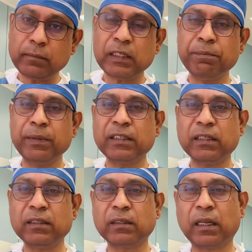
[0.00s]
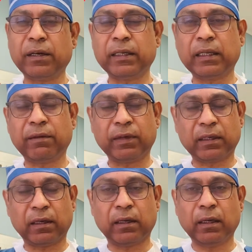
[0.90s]
patients already having
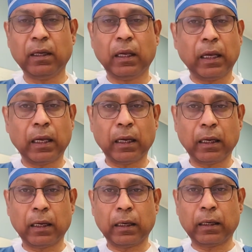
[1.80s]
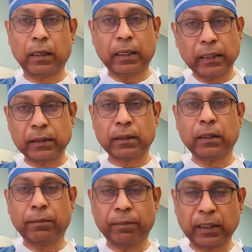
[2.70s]
a hit
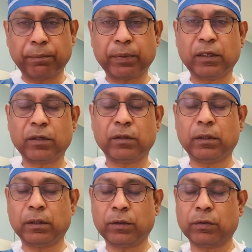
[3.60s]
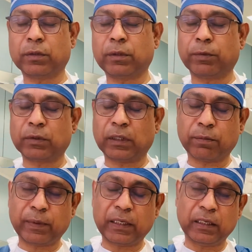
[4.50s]
in heparin-induced
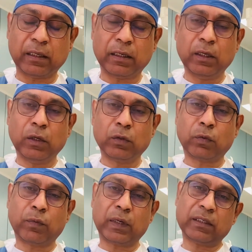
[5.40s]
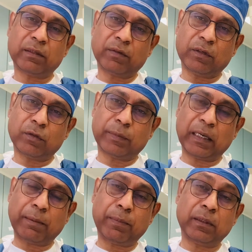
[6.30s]
thrombocytopenia. So what is going to be
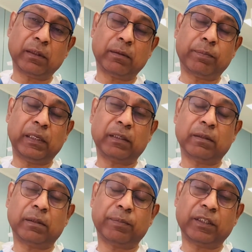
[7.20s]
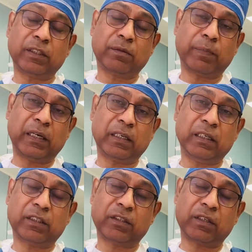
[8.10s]
happen? The patient
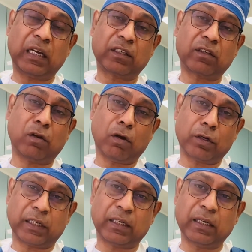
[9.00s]
platelets start clotting,